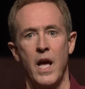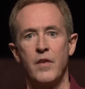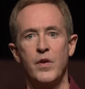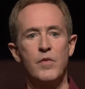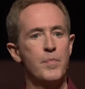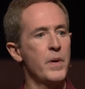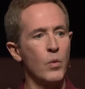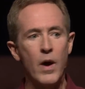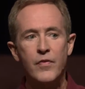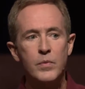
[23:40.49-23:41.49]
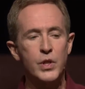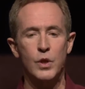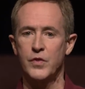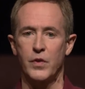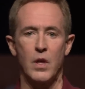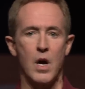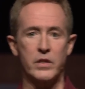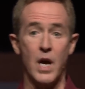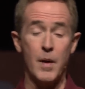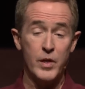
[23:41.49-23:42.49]
And if you've been away from church for a
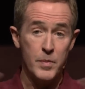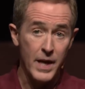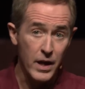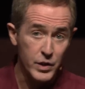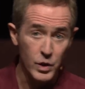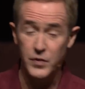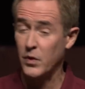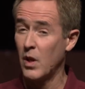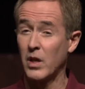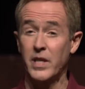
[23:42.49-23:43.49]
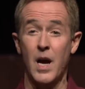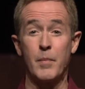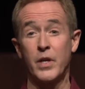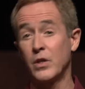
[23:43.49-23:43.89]
long time, or you've been out of church for a long time,